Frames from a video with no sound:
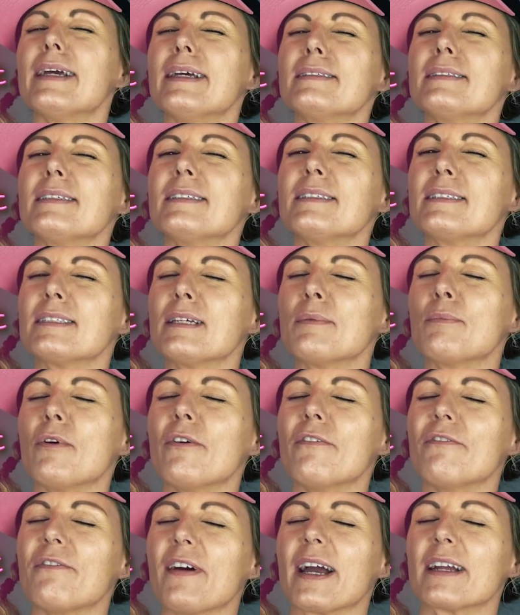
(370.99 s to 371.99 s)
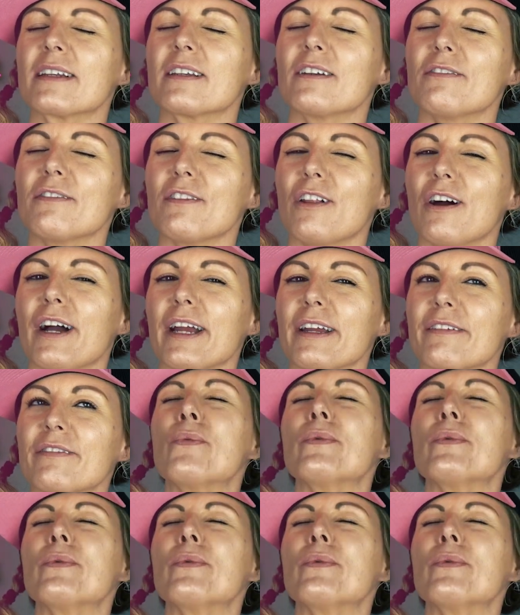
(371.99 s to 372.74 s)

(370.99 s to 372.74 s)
It's a simple fact of life.